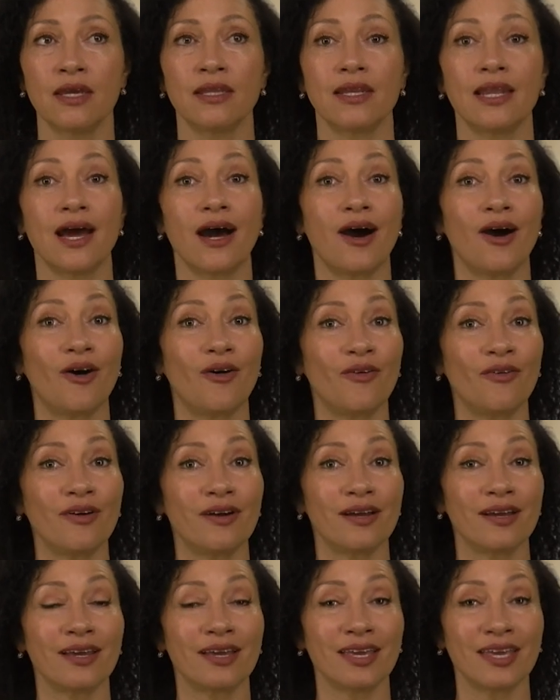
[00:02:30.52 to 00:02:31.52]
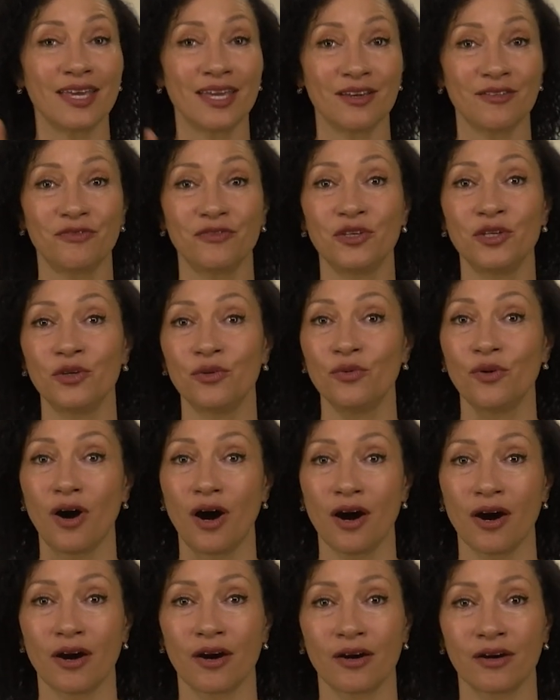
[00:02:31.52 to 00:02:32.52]
Now, if you
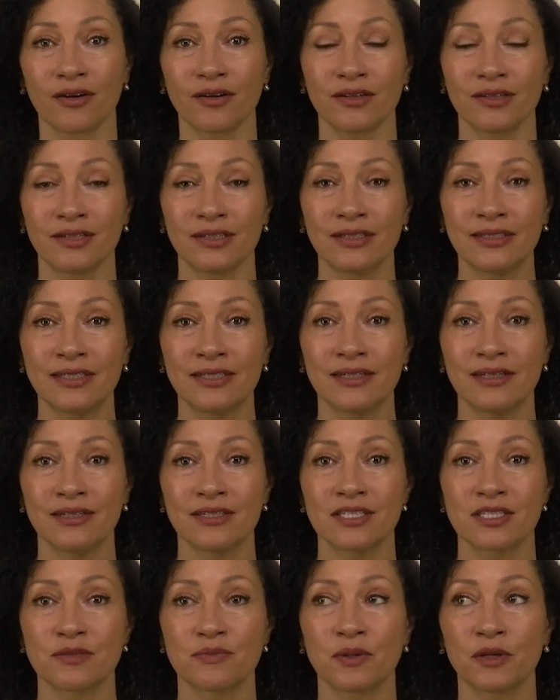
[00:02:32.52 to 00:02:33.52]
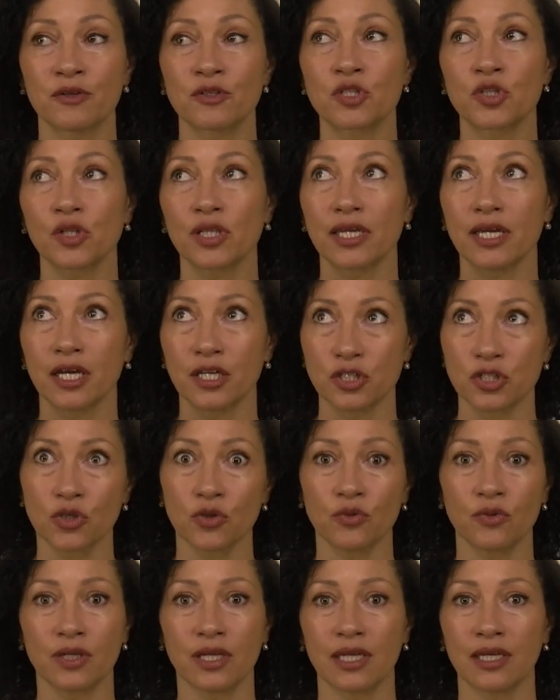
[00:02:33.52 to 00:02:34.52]
are spiritually
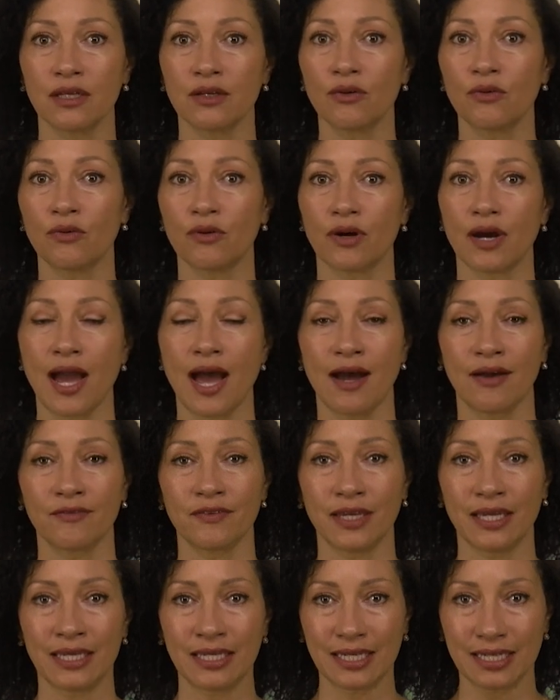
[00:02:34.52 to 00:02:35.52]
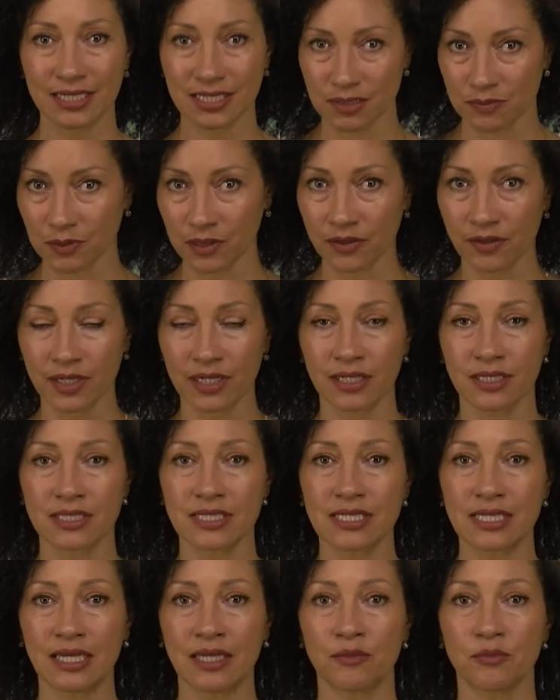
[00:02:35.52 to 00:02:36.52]
attuning or have any
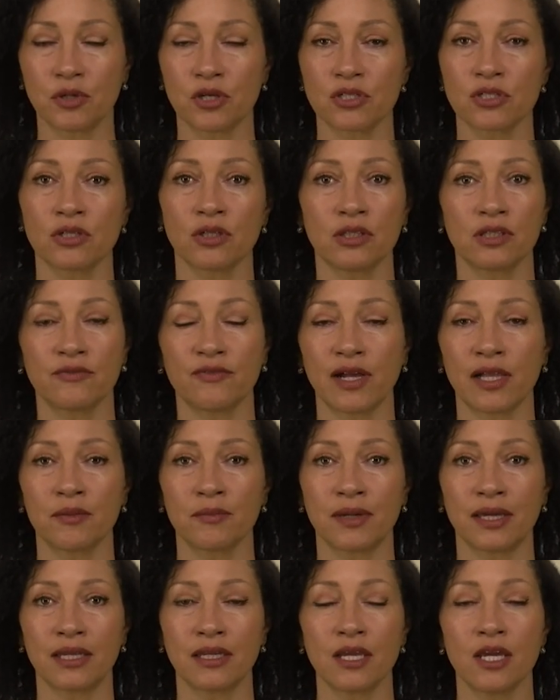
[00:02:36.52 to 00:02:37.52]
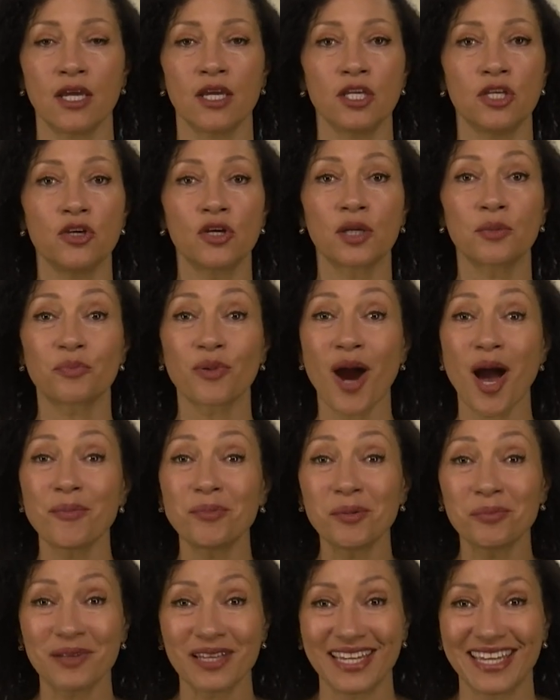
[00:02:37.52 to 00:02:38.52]
experience in personal development, you can
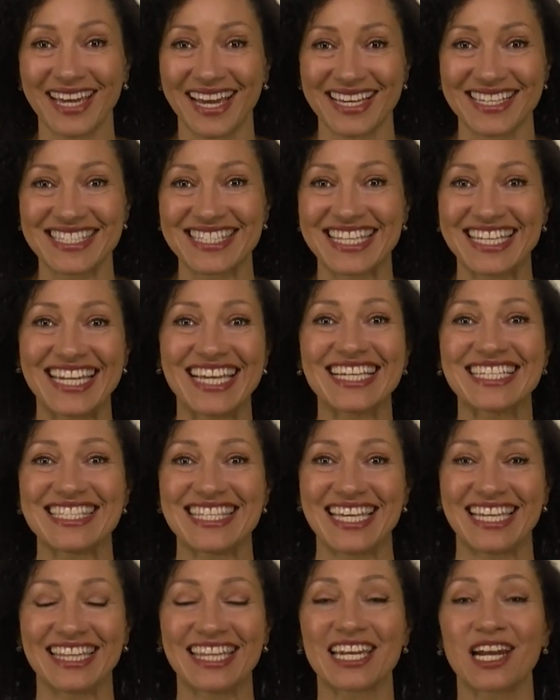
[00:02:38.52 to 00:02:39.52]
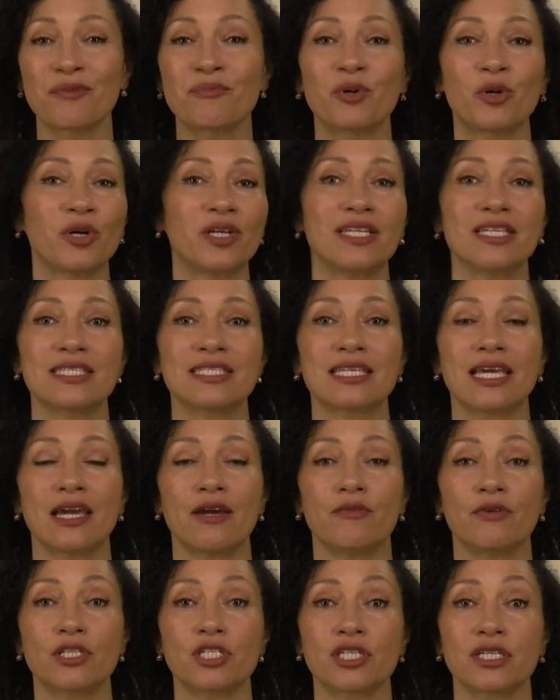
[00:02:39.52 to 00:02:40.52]
probably guess the next thing that I'm going to
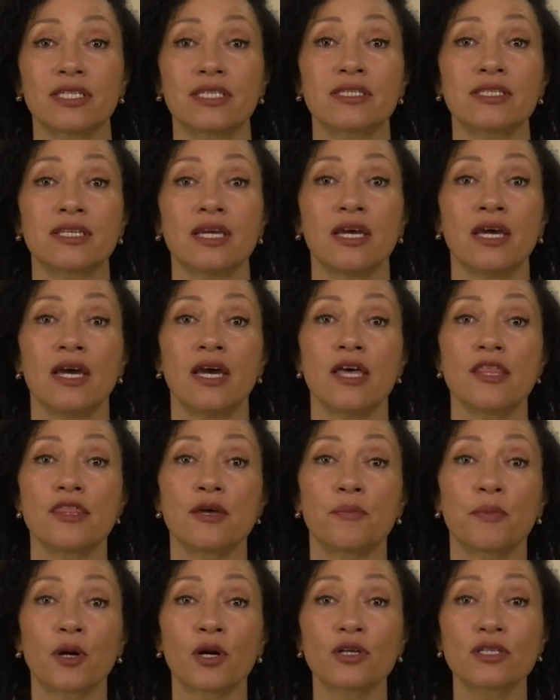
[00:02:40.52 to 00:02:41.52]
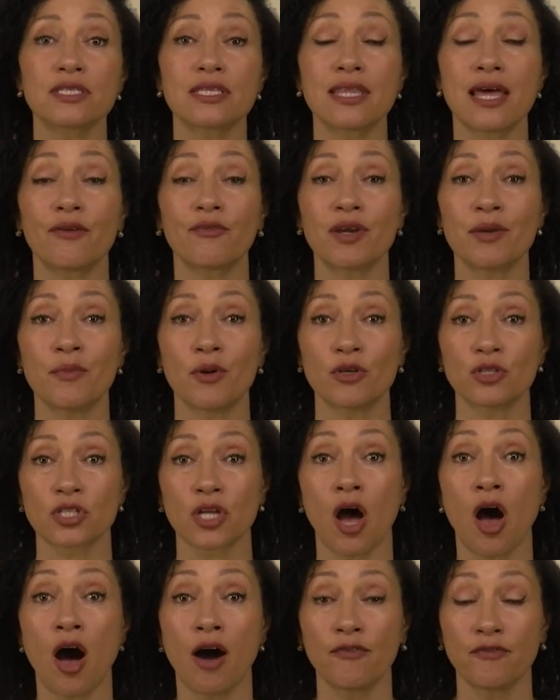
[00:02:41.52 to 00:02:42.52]
say, which is the person that we most
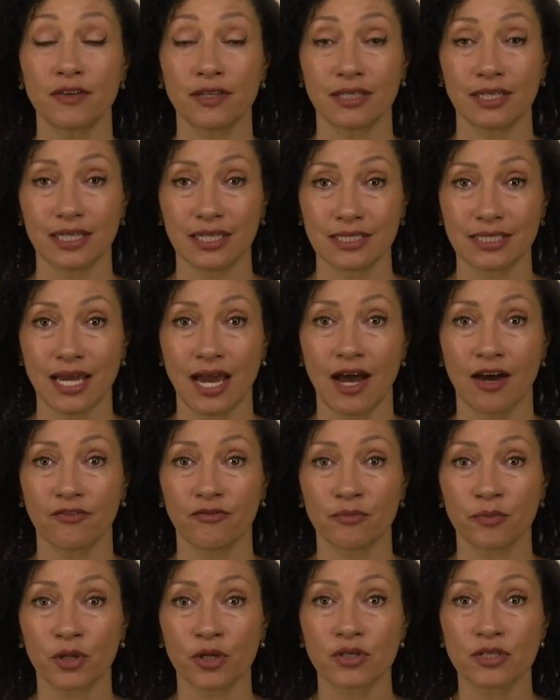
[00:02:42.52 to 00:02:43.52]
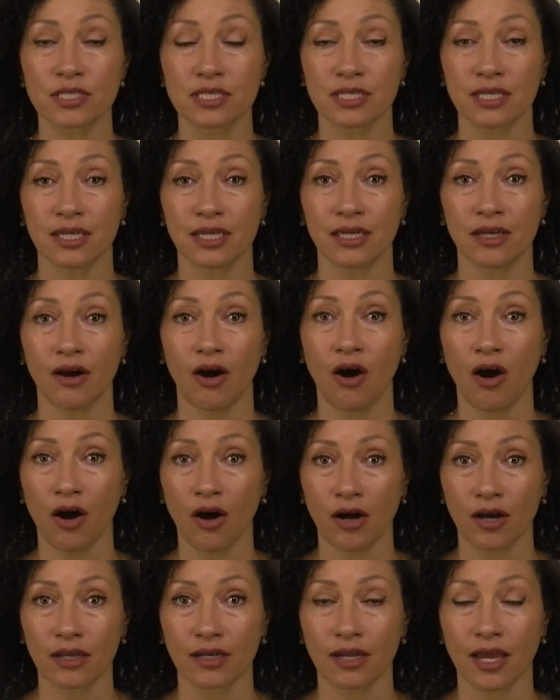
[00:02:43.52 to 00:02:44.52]
often need to have mercy
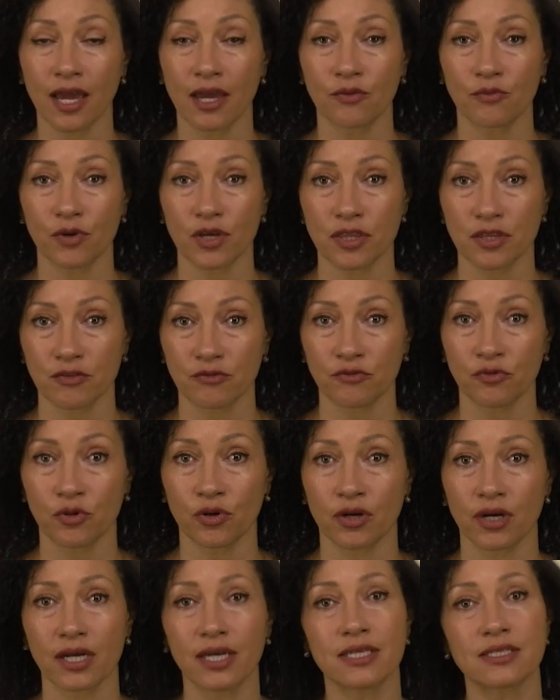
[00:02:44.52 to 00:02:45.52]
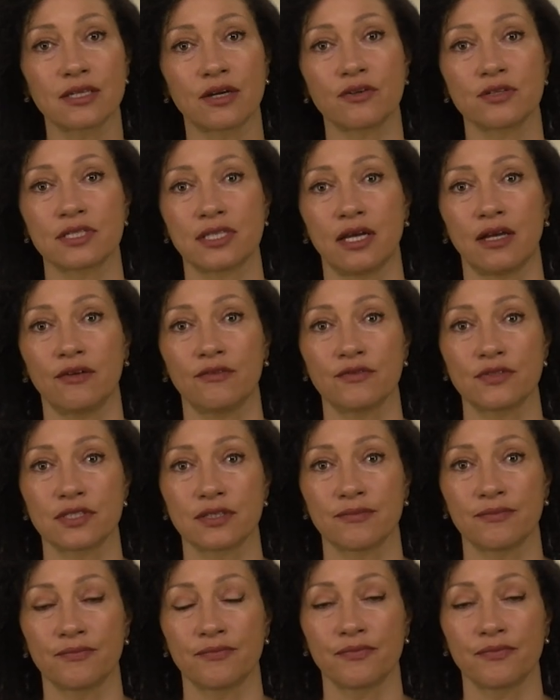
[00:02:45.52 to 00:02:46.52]
on and with and for is ourselves.